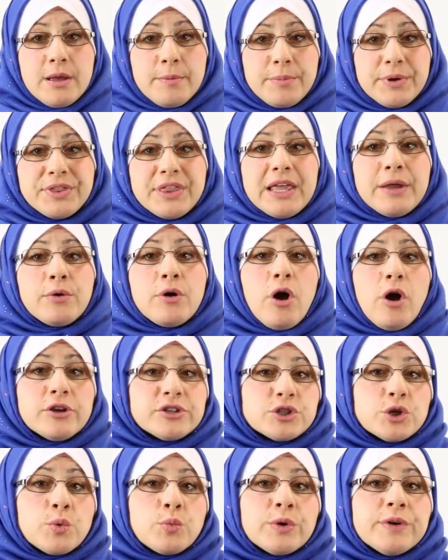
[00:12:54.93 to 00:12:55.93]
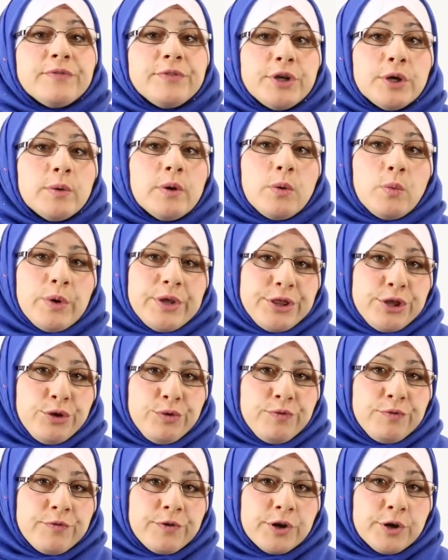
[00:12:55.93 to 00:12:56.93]
but they also review it with
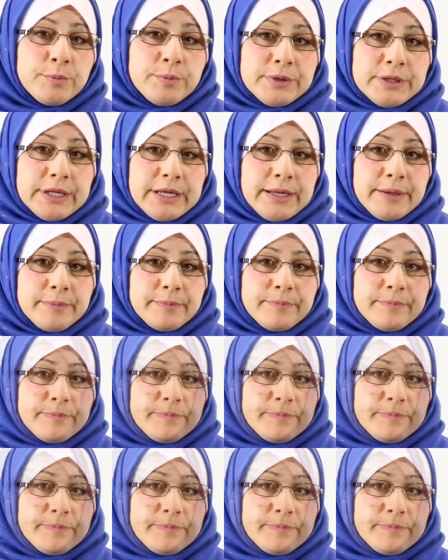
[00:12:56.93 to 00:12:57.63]
you verbally.